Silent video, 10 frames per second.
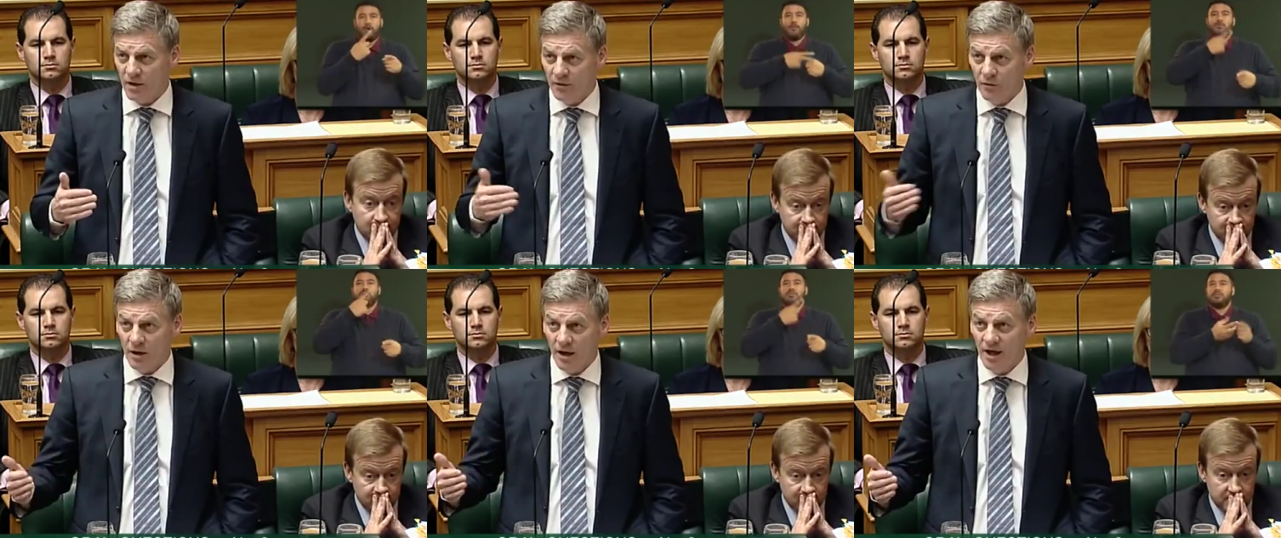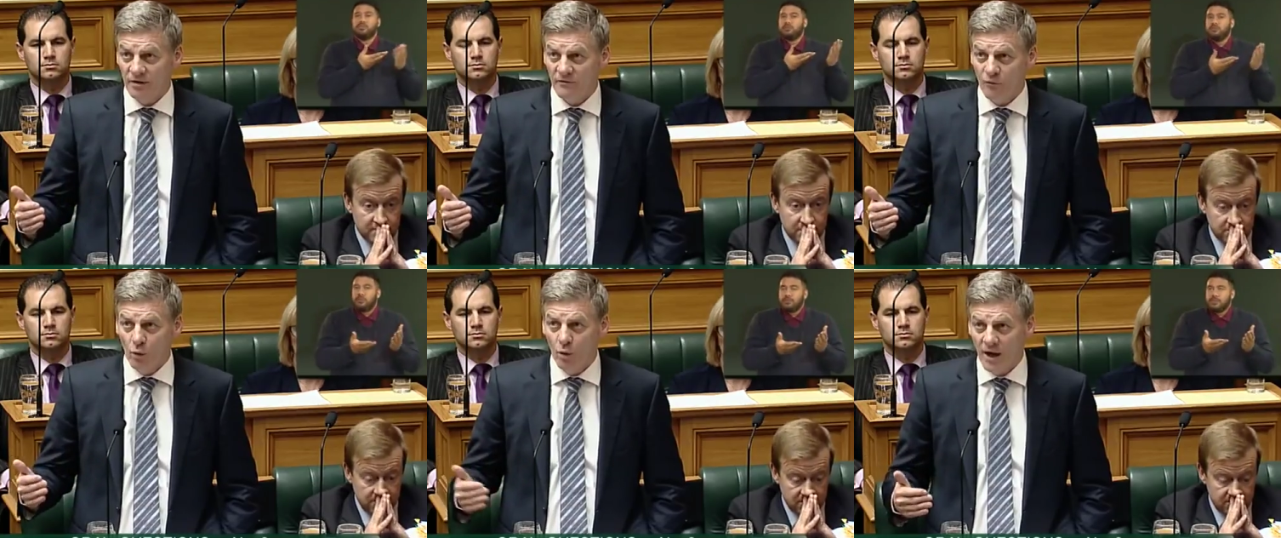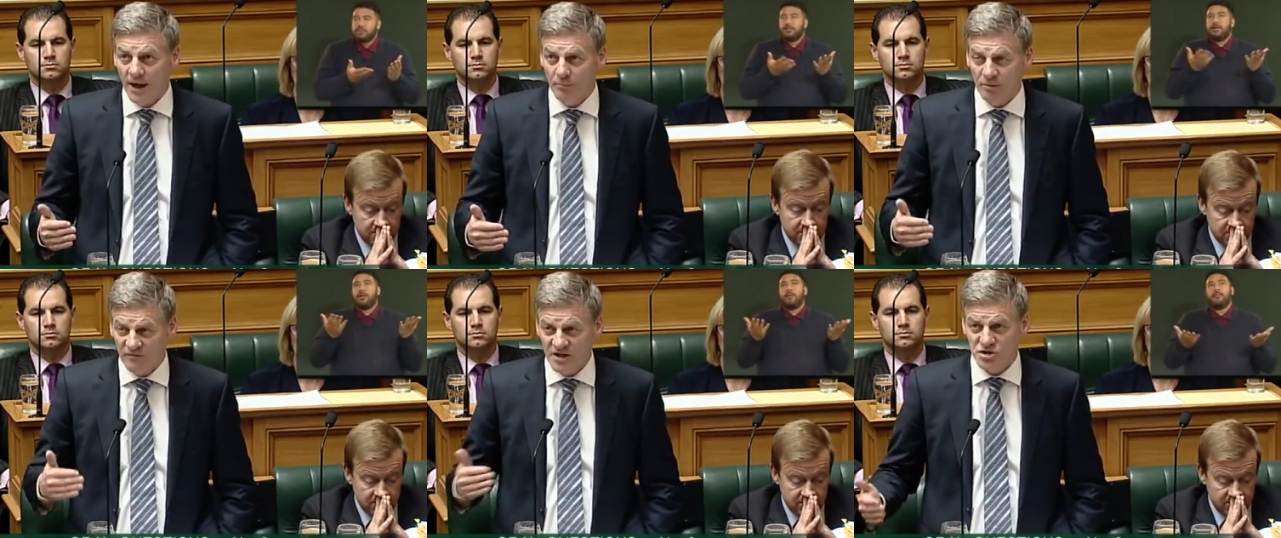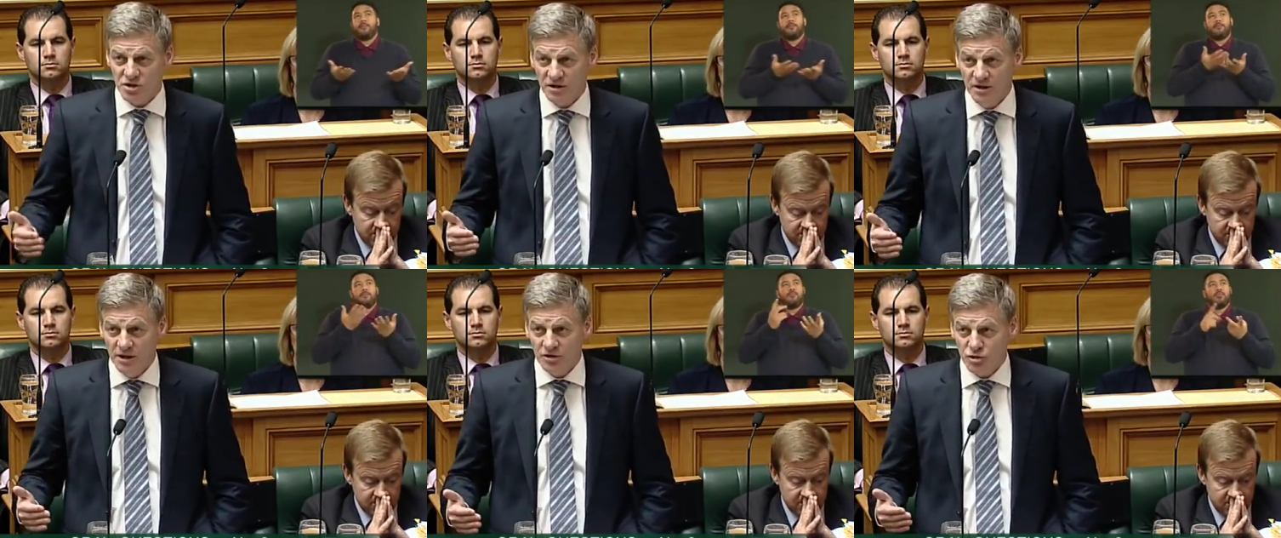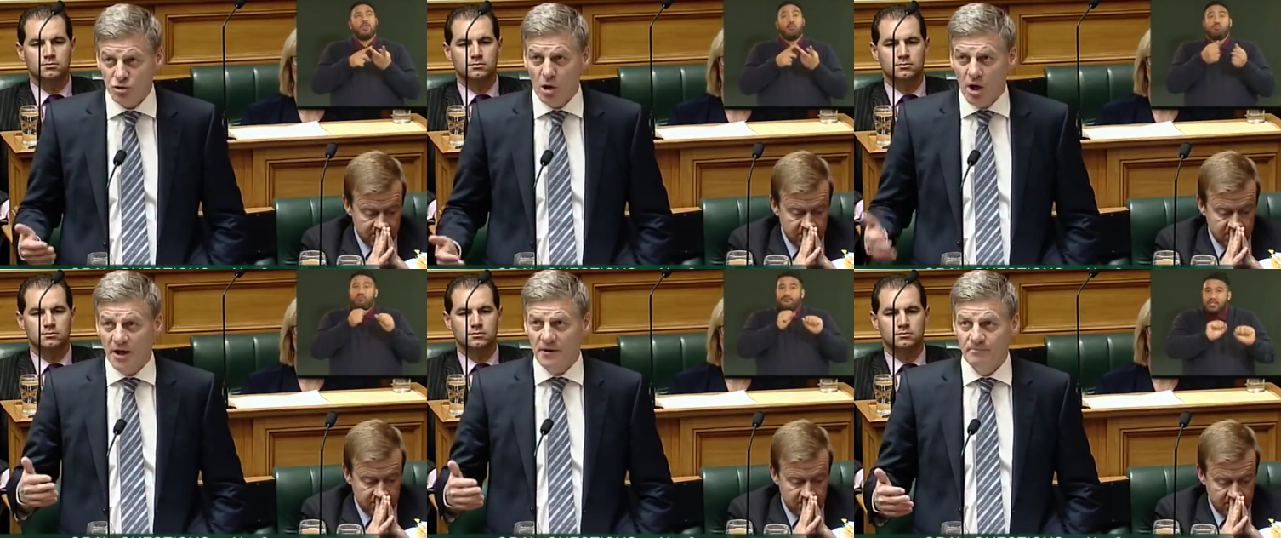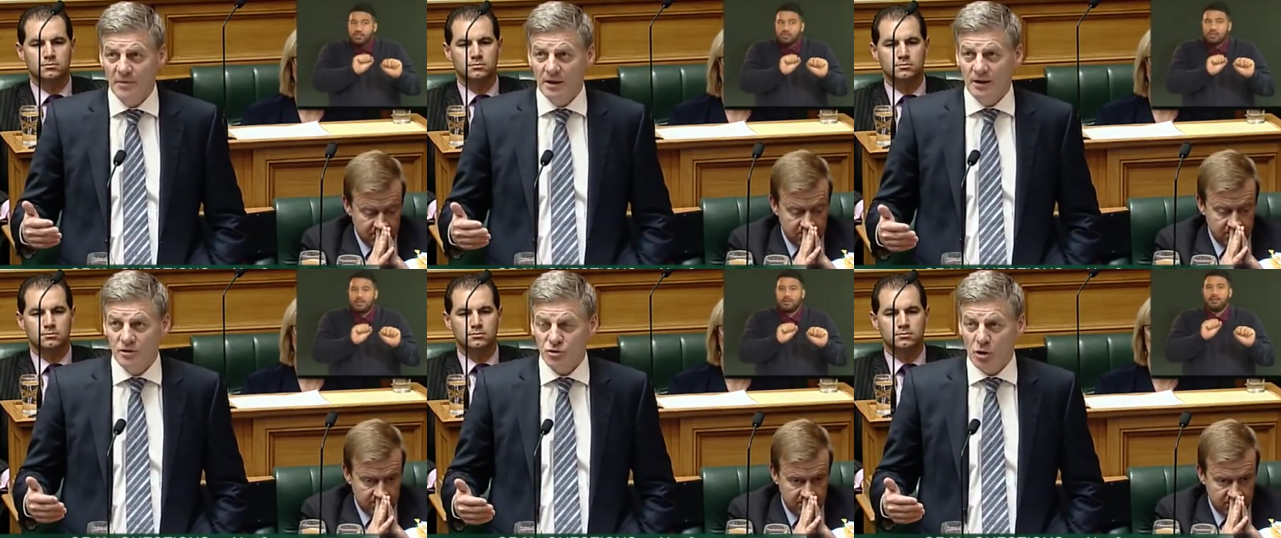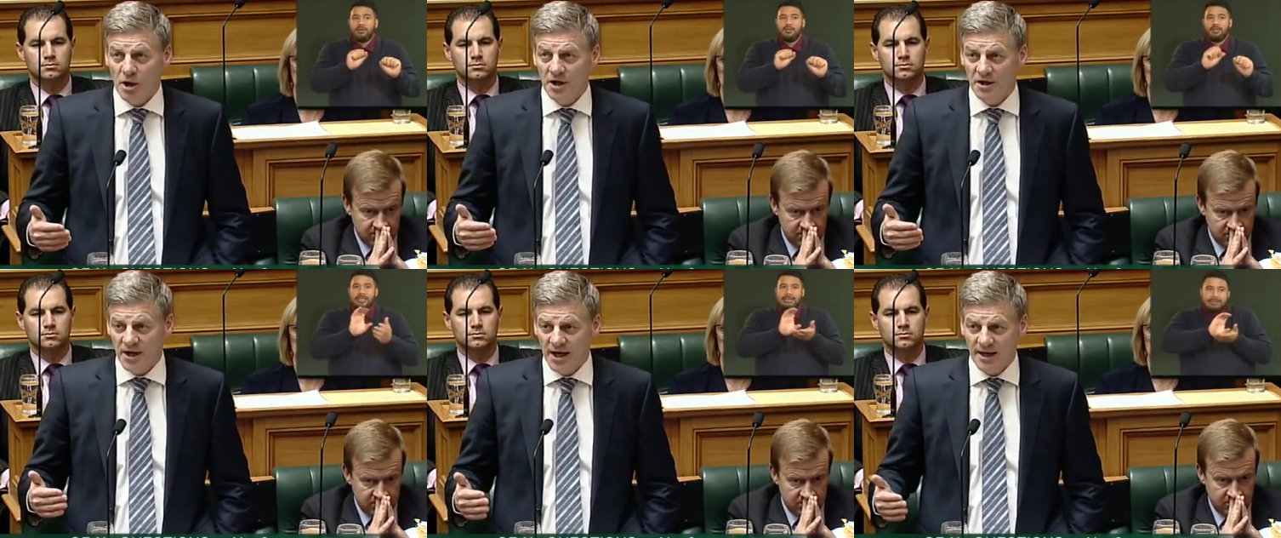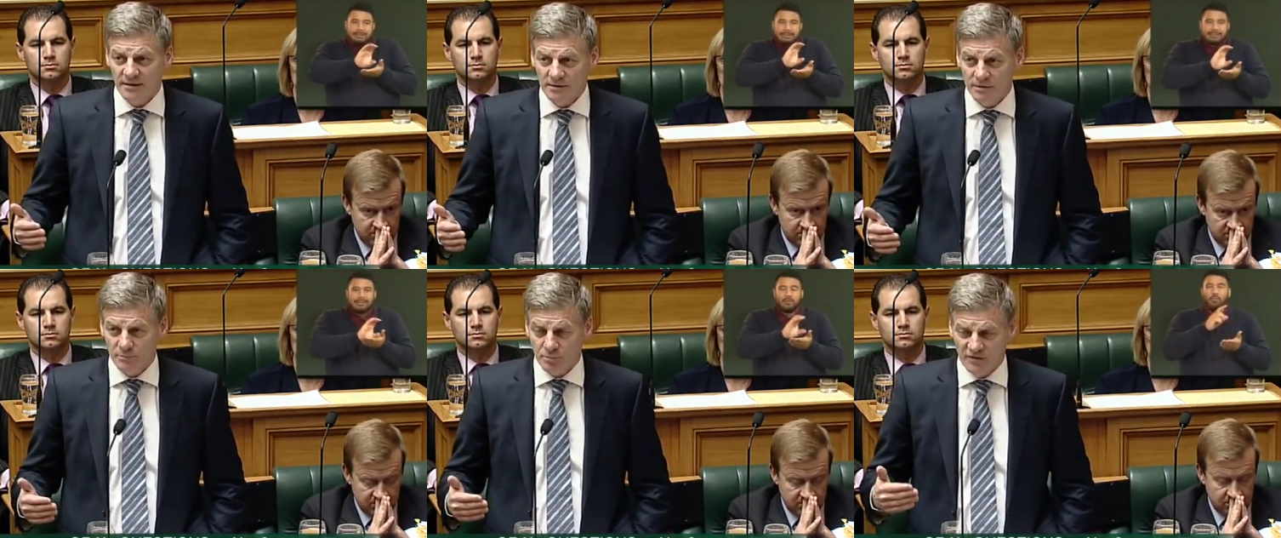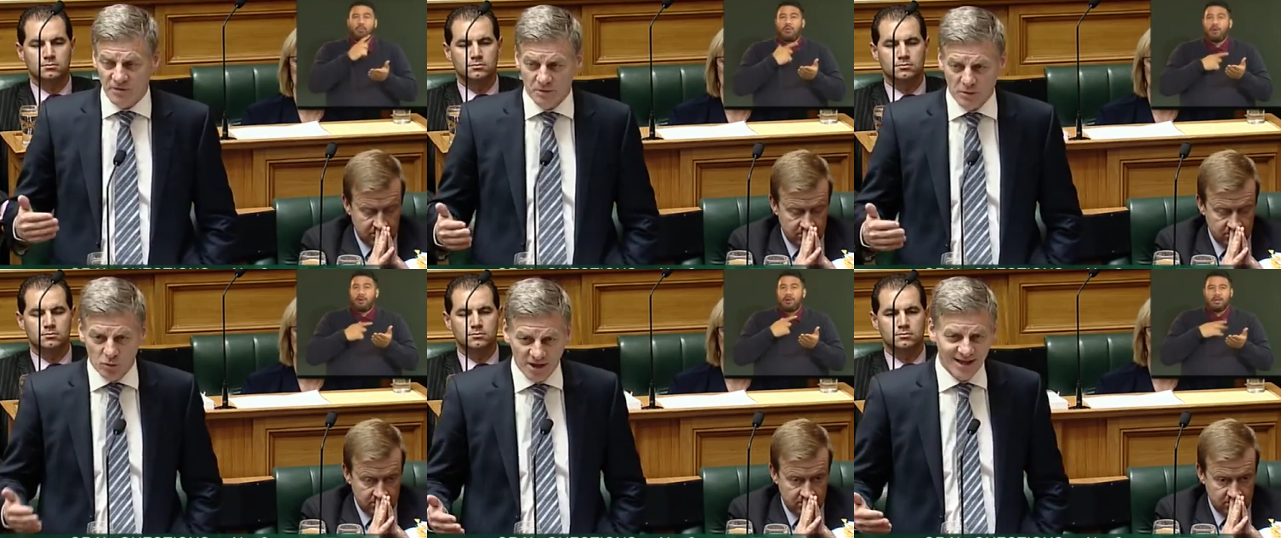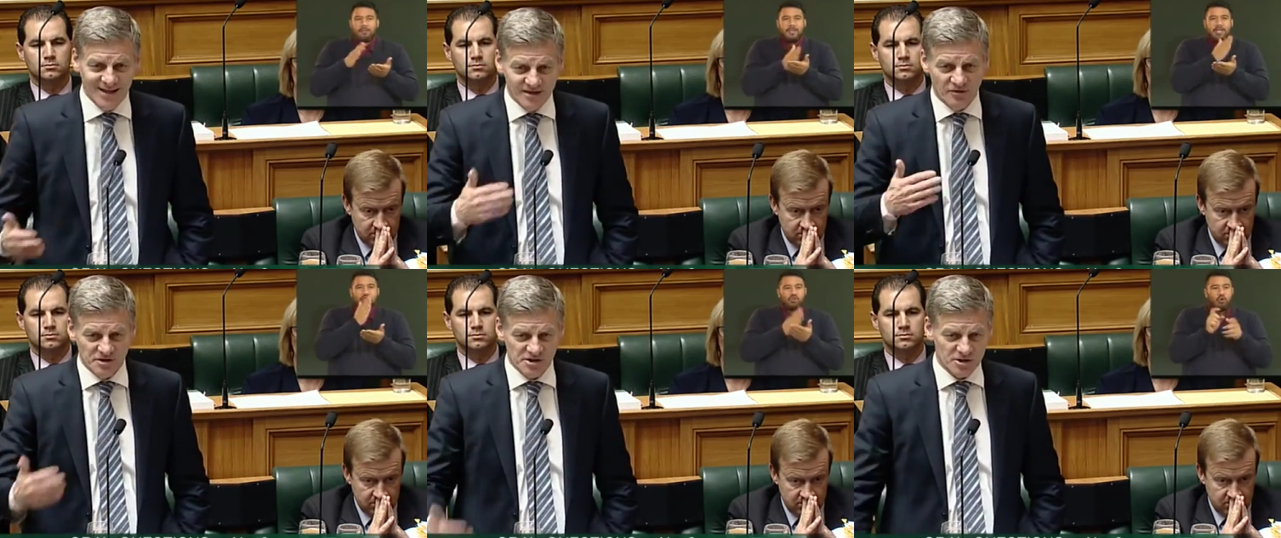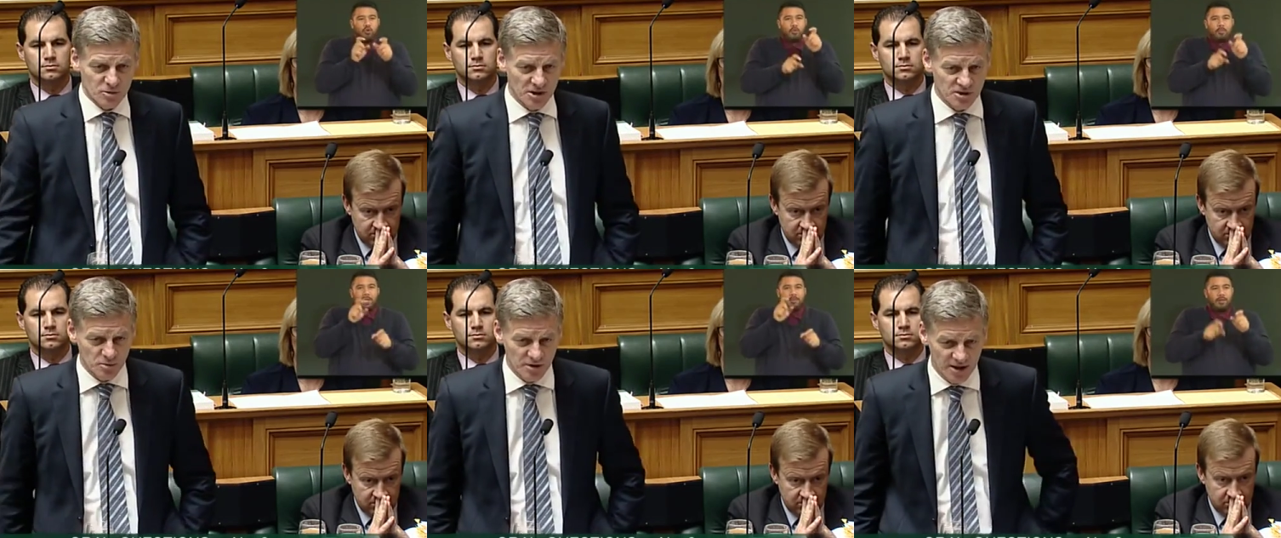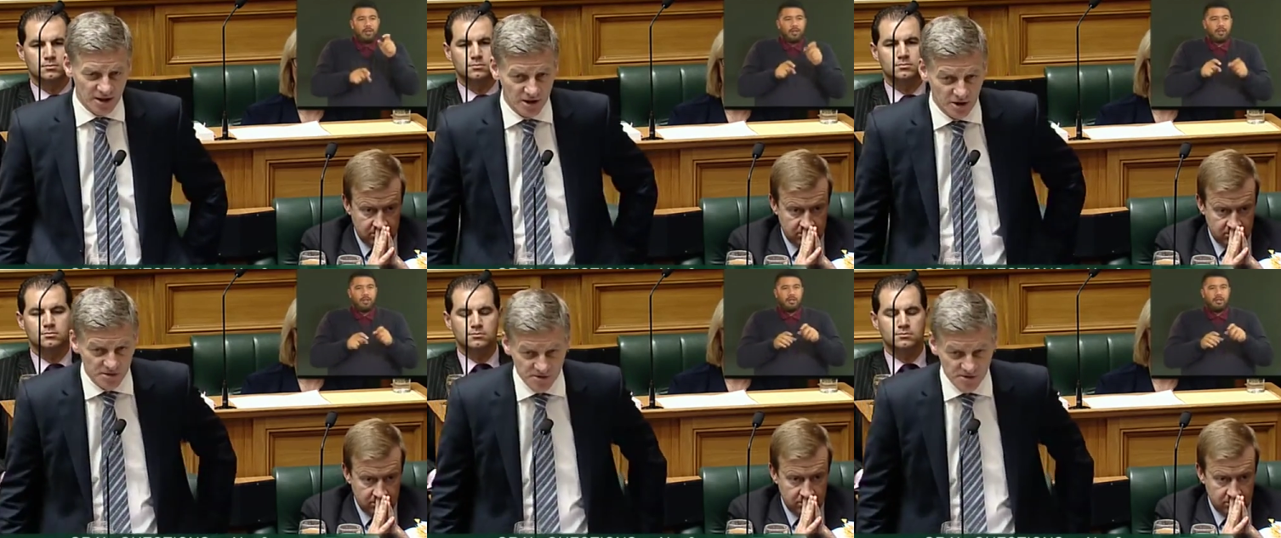Speaker 1: and, and for uh, prevention to try and, try and uh, prevent people getting into the situation where they need acute